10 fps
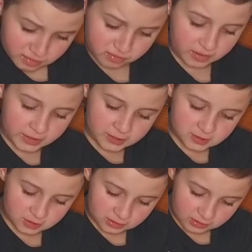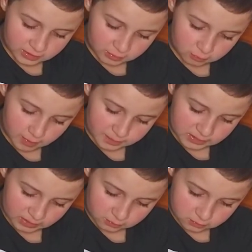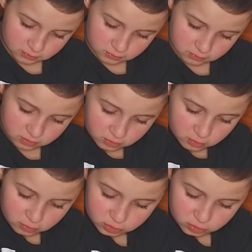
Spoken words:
Granny suddenly whipped out 2